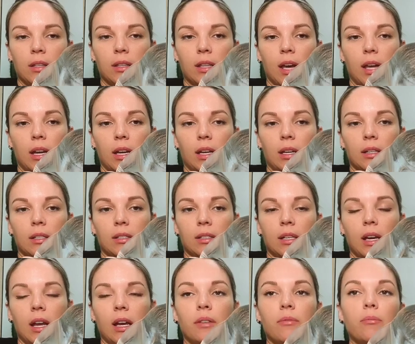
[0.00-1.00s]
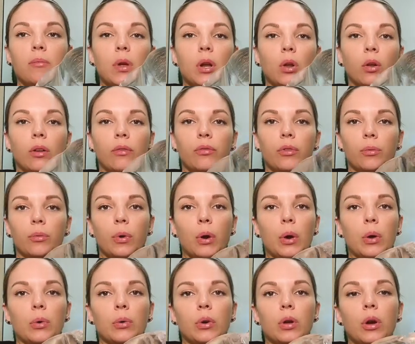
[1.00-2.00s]
That is kind of middle of the
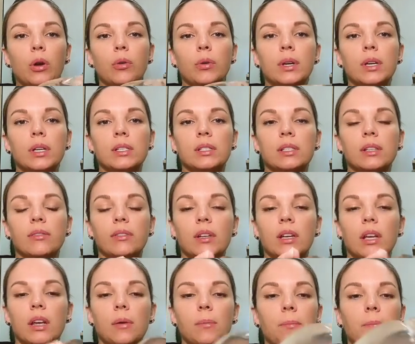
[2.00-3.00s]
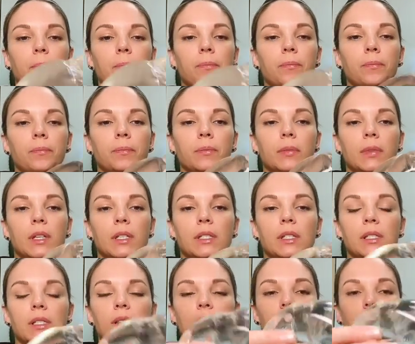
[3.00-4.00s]
road cohesivity. This
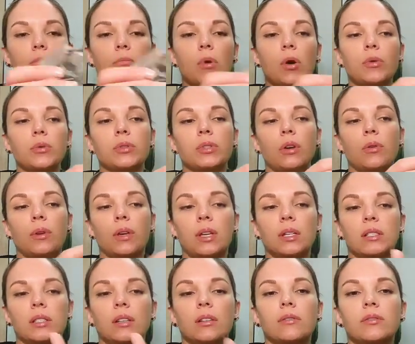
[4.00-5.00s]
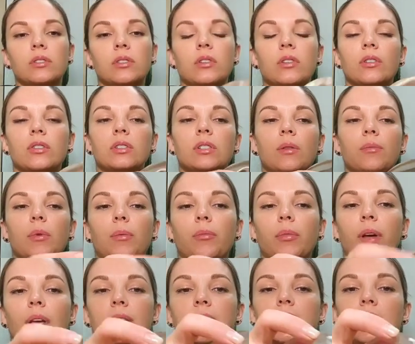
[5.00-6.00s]
isn't the most cohesive. So there are some
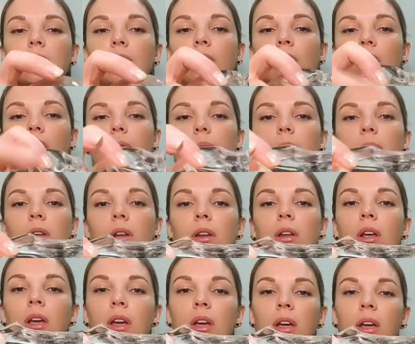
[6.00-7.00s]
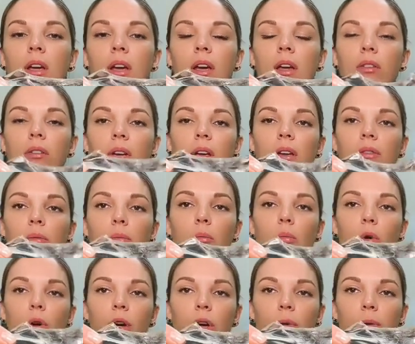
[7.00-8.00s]
implants that you cut open and they're even
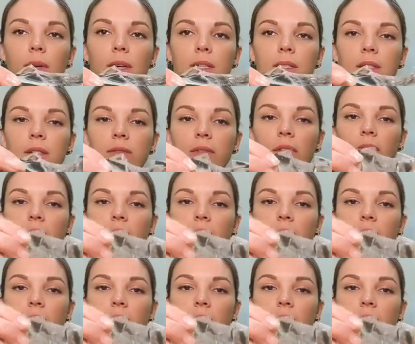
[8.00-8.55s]
more cohesive